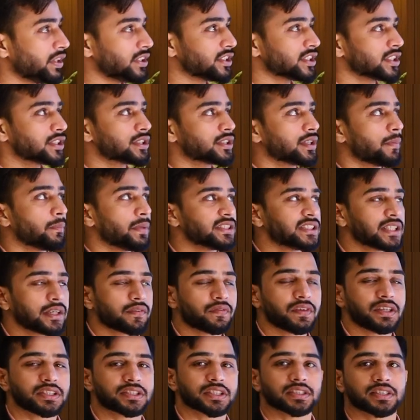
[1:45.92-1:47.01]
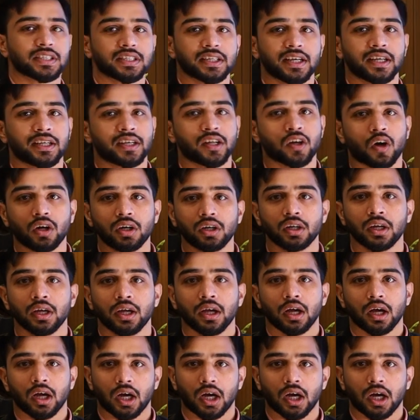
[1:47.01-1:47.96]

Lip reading: features, the basic features, it got